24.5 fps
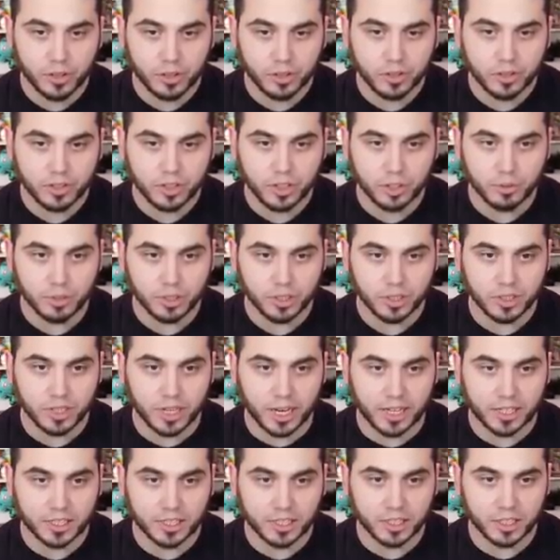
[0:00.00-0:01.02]
See how much his
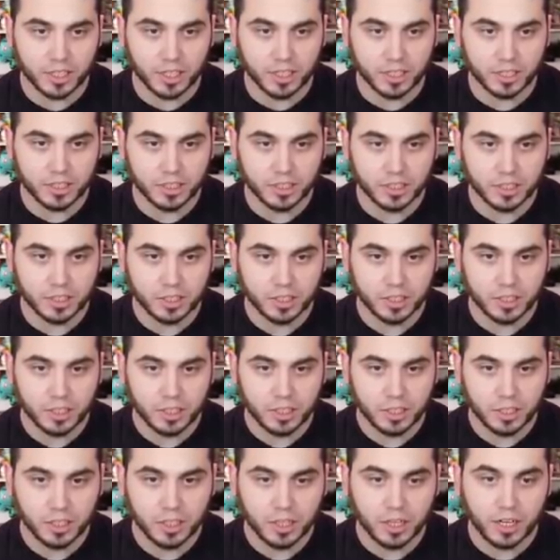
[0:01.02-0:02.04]
acid does?
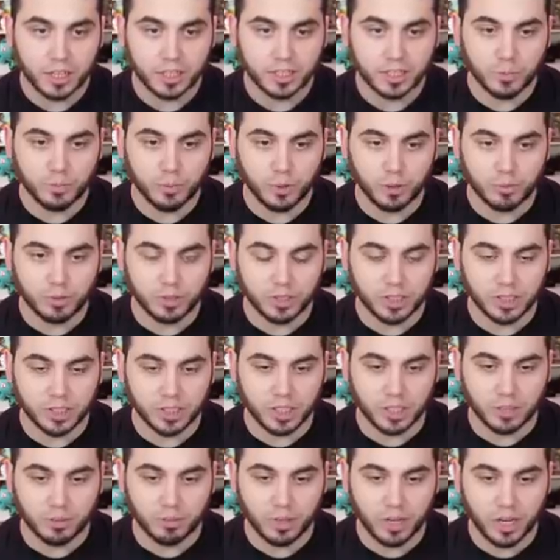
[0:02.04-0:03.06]
I did put him to
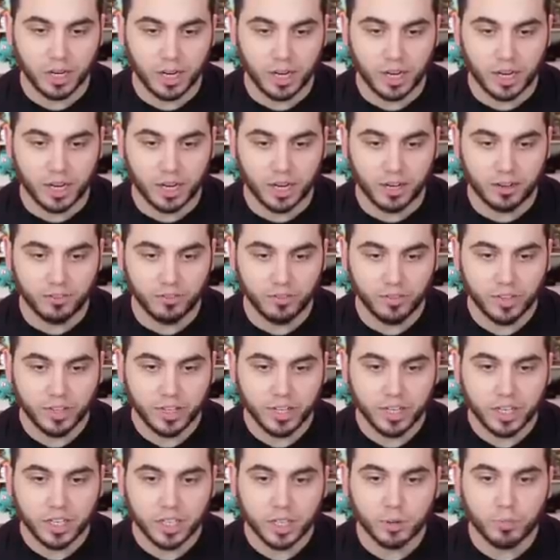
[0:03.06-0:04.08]
sleep. Um,
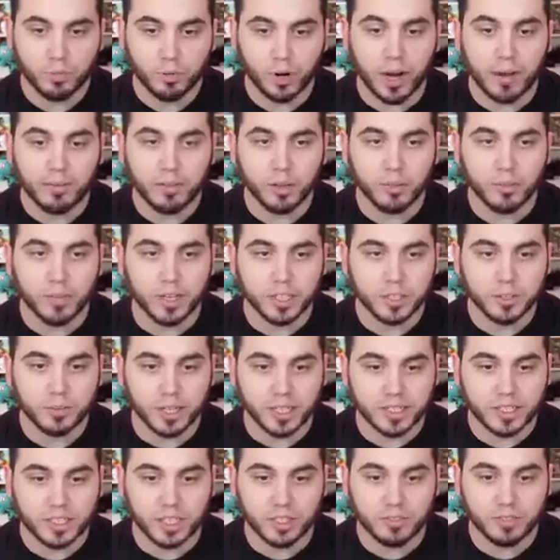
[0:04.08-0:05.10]
the problem is
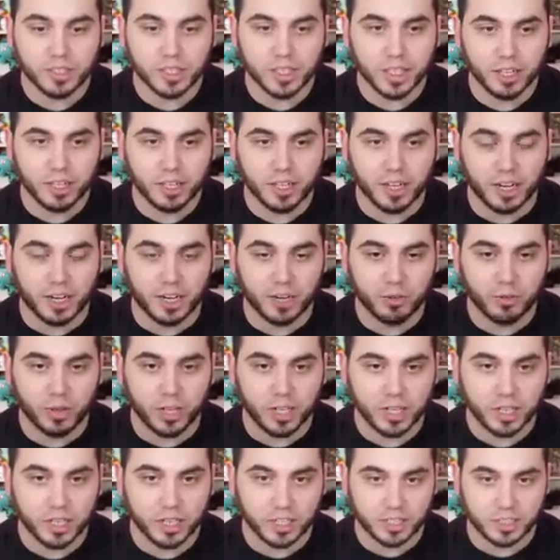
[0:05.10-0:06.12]
my team is like kind of
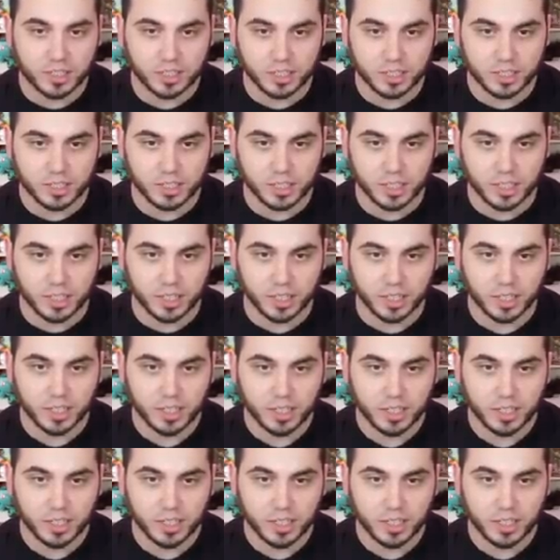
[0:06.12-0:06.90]
weak against this thing.